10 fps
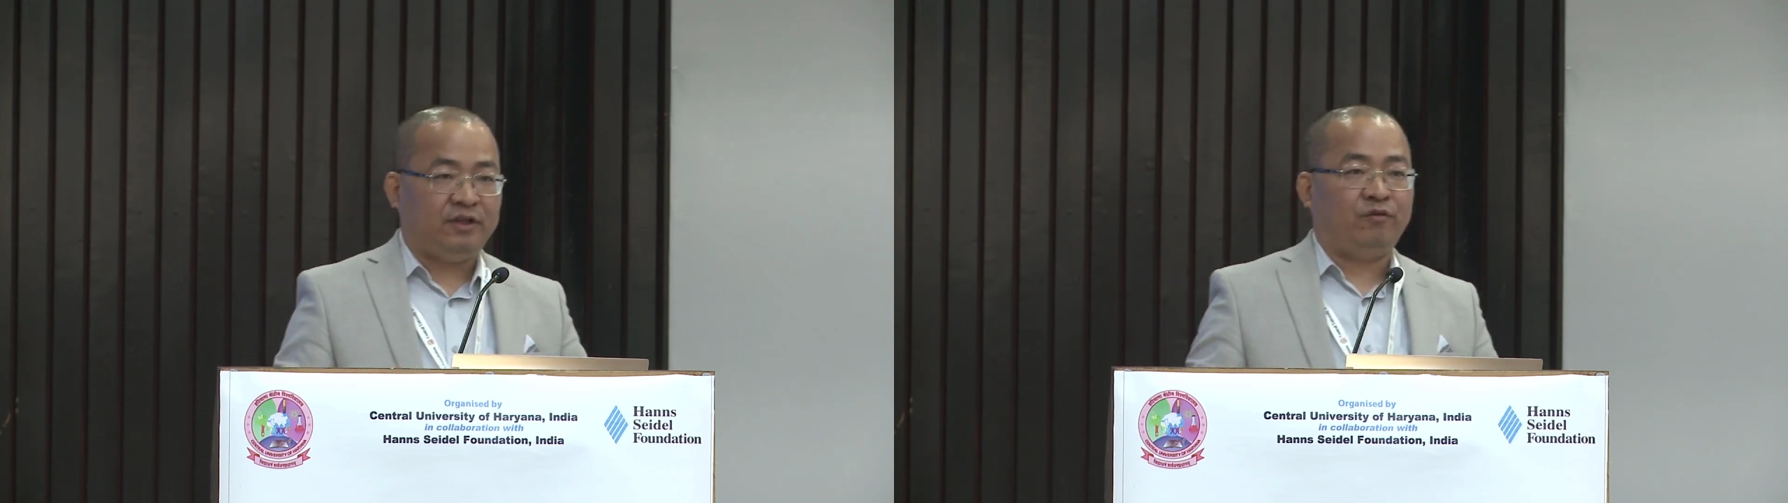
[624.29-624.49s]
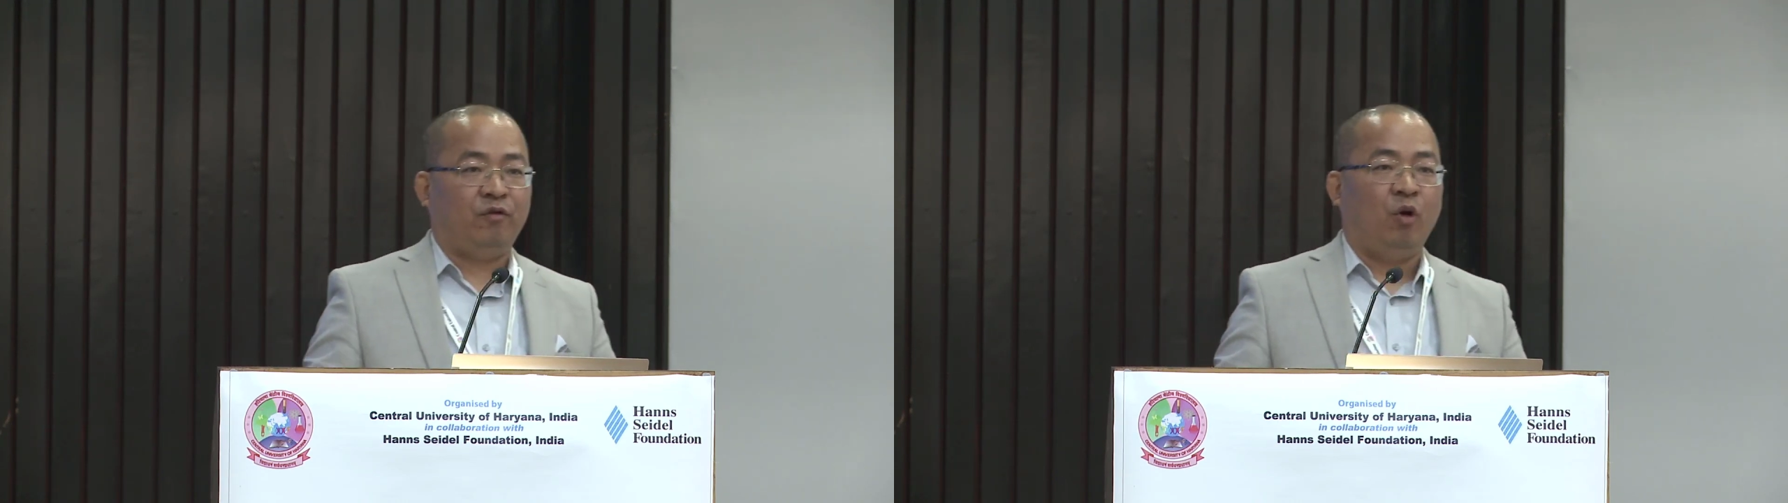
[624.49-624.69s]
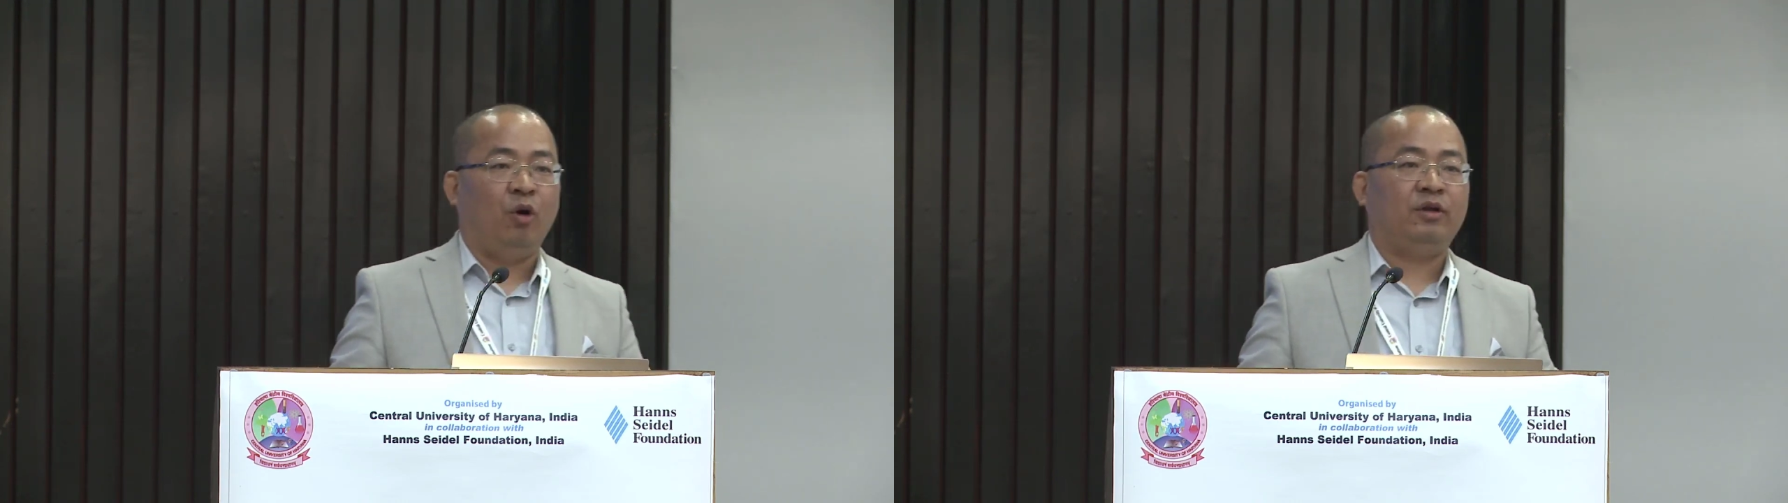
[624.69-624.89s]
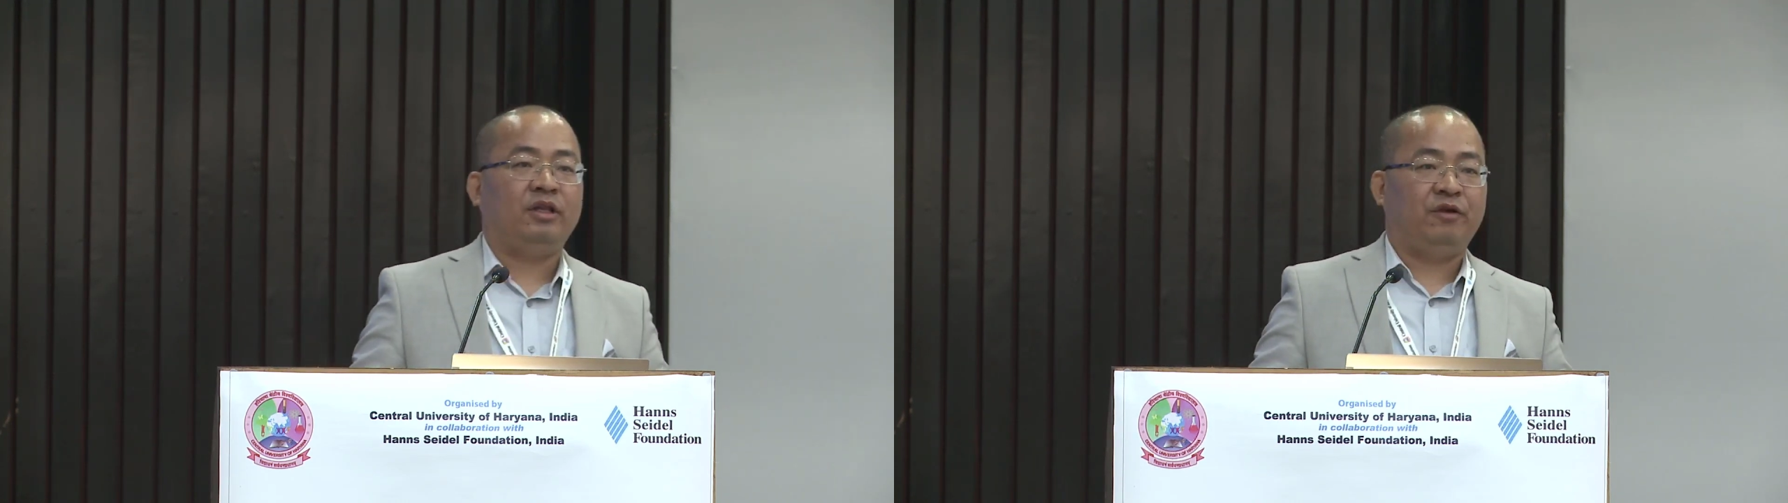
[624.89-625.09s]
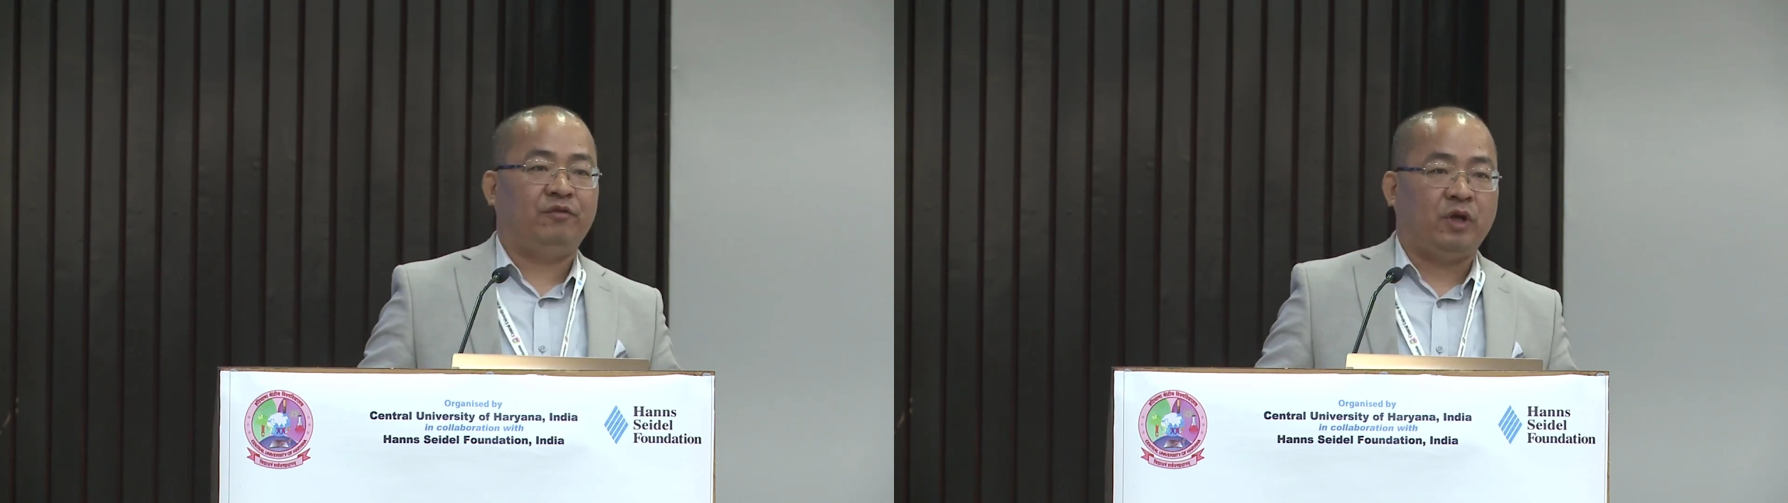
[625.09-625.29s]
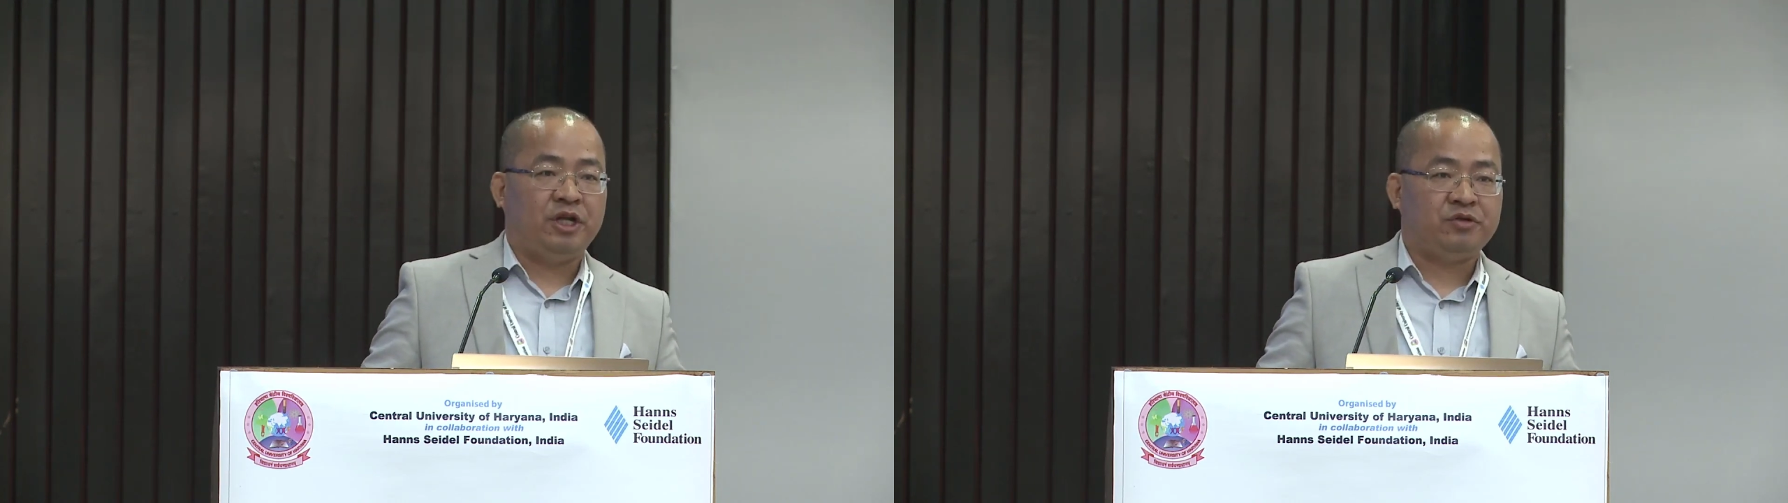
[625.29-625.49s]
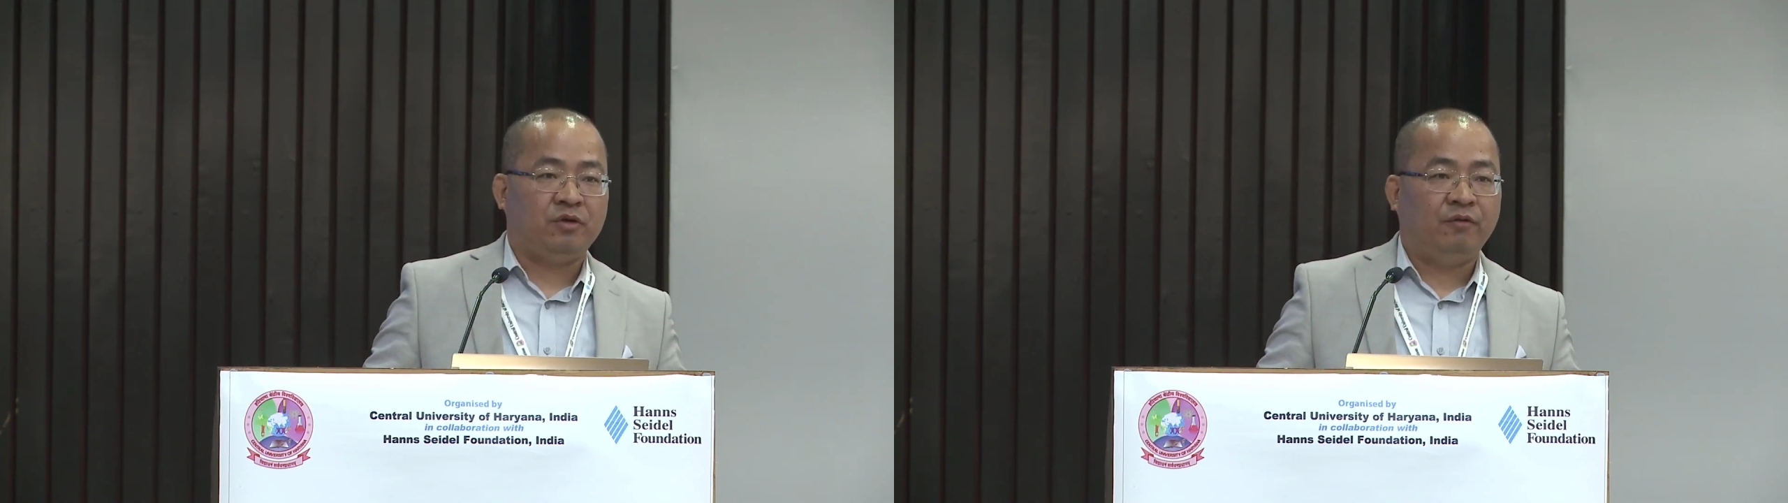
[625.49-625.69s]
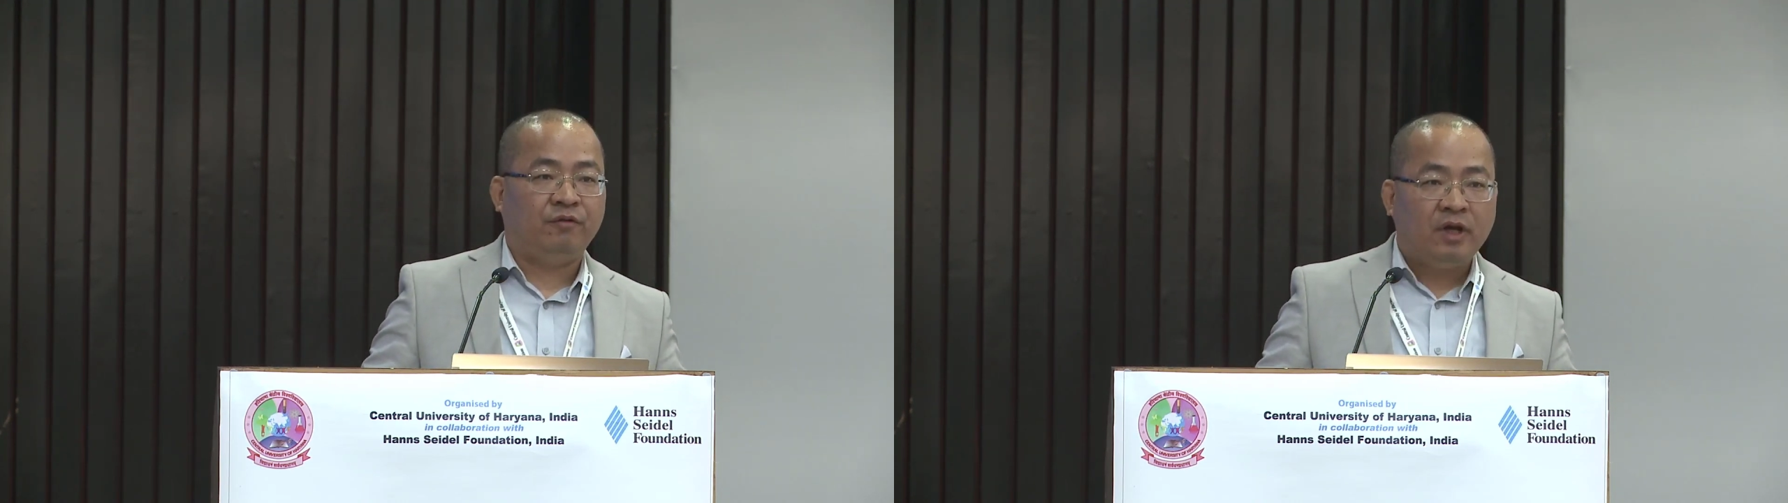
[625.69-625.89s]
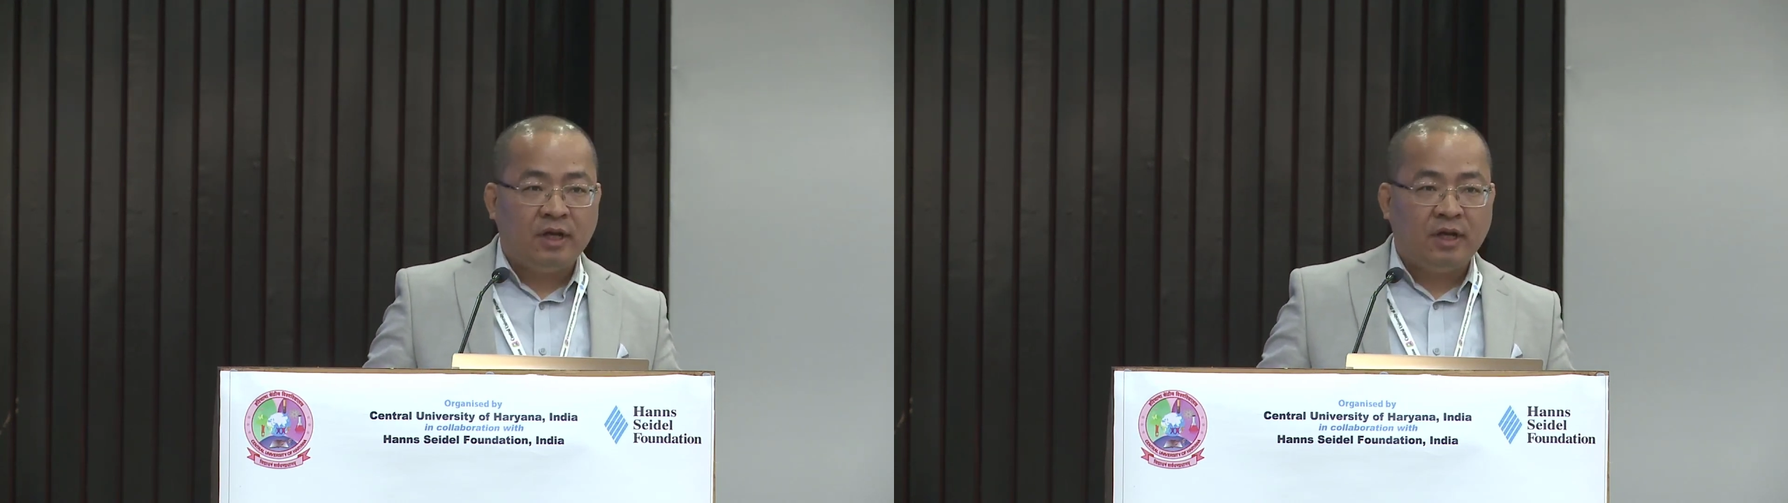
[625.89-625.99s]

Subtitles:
for the revocation of